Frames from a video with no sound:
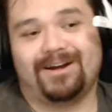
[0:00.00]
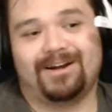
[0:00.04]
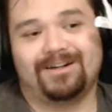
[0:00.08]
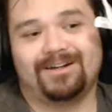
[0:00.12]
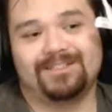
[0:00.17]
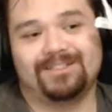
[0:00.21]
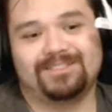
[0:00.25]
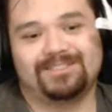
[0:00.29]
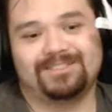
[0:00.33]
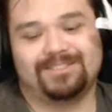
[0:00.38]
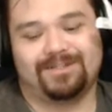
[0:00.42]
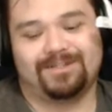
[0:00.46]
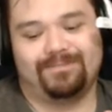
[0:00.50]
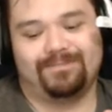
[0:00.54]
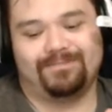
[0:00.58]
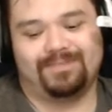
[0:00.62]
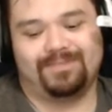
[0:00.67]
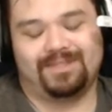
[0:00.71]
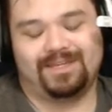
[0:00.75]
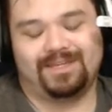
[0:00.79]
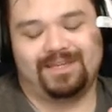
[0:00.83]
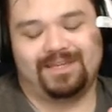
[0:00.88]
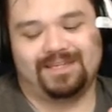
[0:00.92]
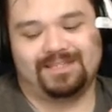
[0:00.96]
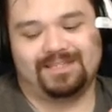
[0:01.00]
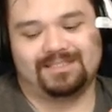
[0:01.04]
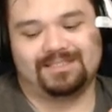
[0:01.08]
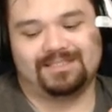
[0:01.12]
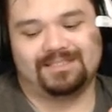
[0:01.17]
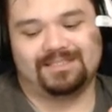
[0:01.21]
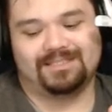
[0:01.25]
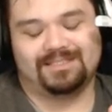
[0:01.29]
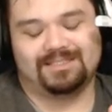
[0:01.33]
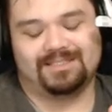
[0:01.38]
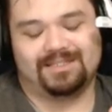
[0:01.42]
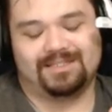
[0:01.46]
some things,
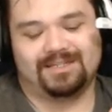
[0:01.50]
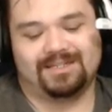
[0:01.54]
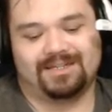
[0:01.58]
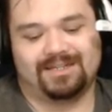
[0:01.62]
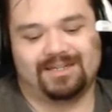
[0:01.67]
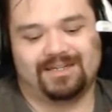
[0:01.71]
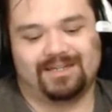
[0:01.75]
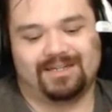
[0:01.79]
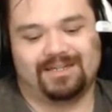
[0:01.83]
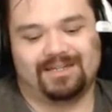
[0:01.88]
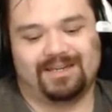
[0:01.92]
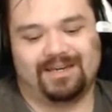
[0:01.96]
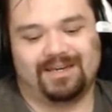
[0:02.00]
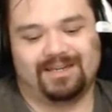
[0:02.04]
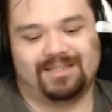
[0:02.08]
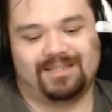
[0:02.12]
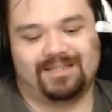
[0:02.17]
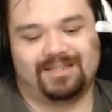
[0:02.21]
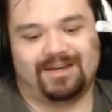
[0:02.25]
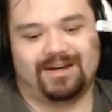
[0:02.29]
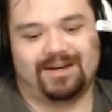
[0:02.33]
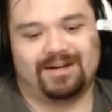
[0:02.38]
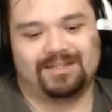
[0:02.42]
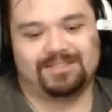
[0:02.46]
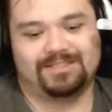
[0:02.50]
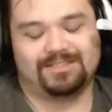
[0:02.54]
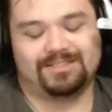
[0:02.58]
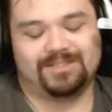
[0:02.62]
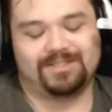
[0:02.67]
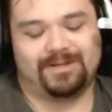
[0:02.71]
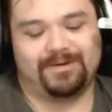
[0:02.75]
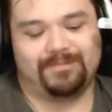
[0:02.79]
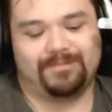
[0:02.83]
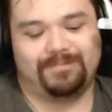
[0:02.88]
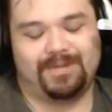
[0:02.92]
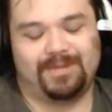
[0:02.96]
uh, like, there are
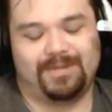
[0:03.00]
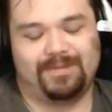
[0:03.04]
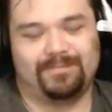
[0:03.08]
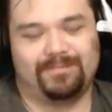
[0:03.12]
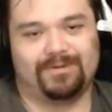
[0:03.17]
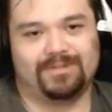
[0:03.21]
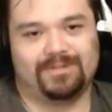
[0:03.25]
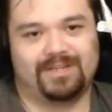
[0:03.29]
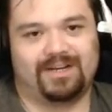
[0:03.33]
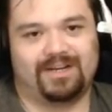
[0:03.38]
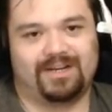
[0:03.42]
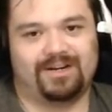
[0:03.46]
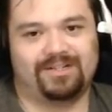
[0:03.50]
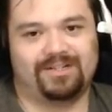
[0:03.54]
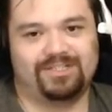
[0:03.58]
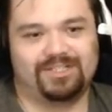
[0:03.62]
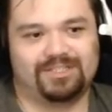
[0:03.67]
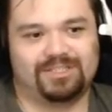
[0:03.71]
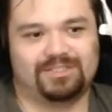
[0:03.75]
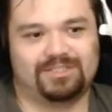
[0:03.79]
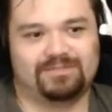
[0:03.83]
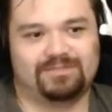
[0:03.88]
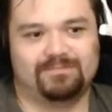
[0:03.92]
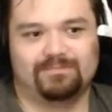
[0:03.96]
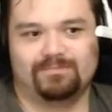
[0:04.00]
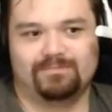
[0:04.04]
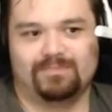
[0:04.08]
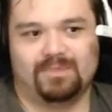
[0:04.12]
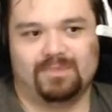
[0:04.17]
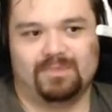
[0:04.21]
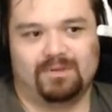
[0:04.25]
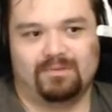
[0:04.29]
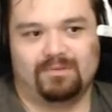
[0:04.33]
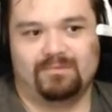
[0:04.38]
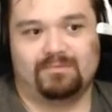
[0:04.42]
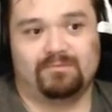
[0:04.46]
some people that are just
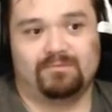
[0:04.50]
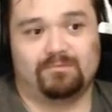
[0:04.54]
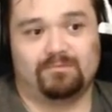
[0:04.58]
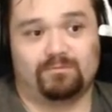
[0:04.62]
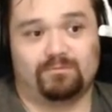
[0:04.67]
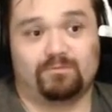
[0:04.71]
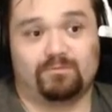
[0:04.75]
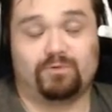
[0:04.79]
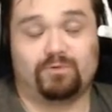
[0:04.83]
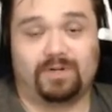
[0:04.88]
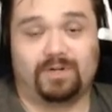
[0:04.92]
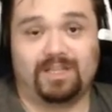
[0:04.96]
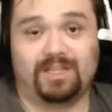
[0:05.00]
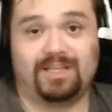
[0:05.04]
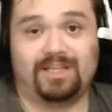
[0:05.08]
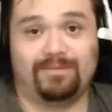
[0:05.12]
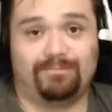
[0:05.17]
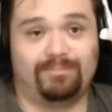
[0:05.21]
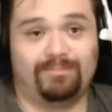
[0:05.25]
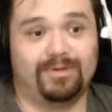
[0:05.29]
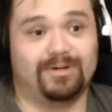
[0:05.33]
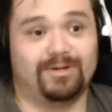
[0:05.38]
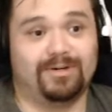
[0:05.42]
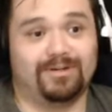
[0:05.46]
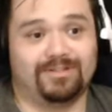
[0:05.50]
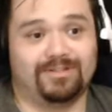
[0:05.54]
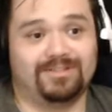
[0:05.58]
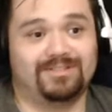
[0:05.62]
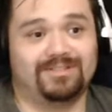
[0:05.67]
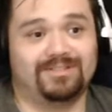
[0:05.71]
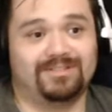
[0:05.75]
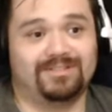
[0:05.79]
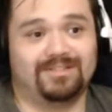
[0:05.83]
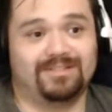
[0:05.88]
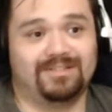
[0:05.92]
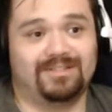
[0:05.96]
really built.
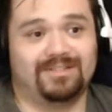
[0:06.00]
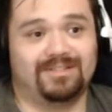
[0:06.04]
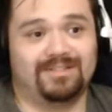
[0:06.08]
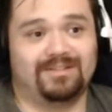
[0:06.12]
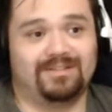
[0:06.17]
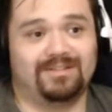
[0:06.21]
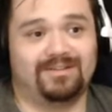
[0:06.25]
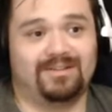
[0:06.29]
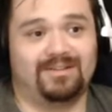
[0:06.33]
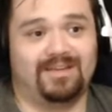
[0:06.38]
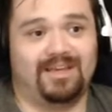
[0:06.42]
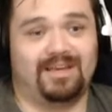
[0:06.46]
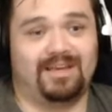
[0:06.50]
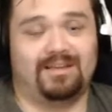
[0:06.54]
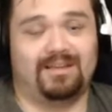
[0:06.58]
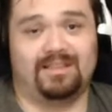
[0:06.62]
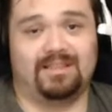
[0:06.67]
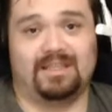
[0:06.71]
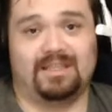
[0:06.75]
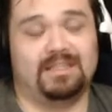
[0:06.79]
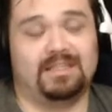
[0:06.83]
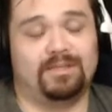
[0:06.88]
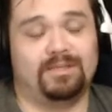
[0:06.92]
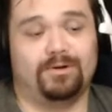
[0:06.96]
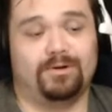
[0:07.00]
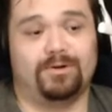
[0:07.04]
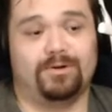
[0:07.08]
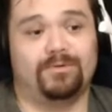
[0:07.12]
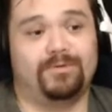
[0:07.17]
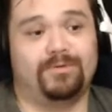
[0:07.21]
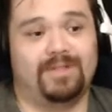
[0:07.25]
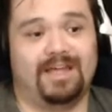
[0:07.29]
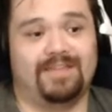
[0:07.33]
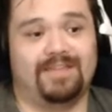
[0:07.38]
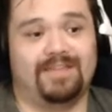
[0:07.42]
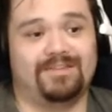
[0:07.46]
And then you don't
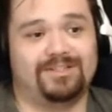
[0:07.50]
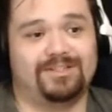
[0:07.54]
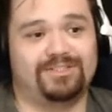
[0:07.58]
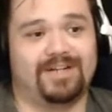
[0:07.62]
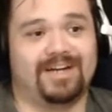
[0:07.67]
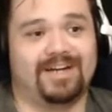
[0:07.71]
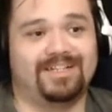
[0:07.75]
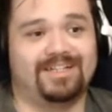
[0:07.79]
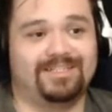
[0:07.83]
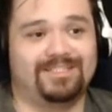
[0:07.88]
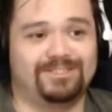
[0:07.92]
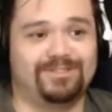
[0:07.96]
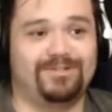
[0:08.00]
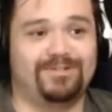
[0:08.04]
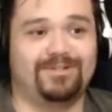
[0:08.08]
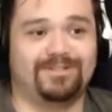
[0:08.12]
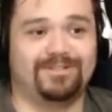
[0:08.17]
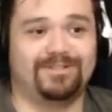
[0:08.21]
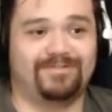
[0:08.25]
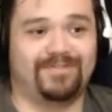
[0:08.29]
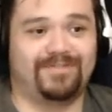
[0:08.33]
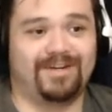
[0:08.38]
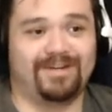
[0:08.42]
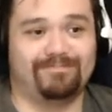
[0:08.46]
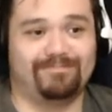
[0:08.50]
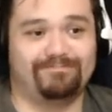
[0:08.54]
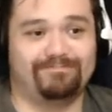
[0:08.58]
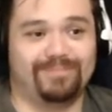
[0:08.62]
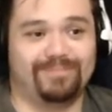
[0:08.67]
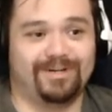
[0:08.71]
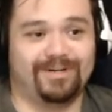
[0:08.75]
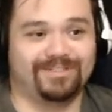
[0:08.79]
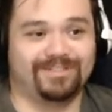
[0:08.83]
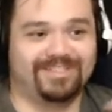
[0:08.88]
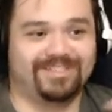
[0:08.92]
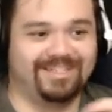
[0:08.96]
really have to try. This dude is freaking built.